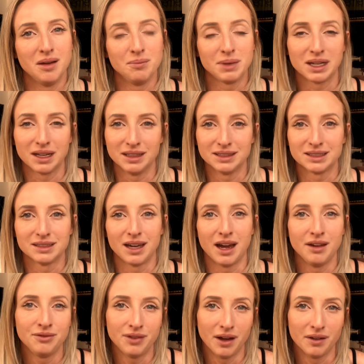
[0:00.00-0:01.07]
because
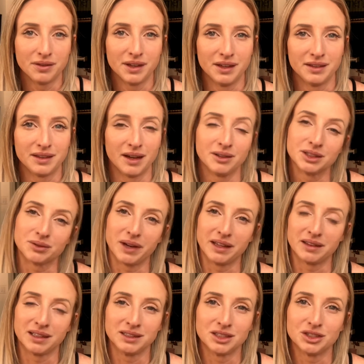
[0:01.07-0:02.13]
I felt that that was the
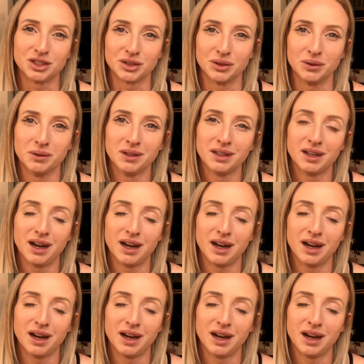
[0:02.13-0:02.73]
right thing to do,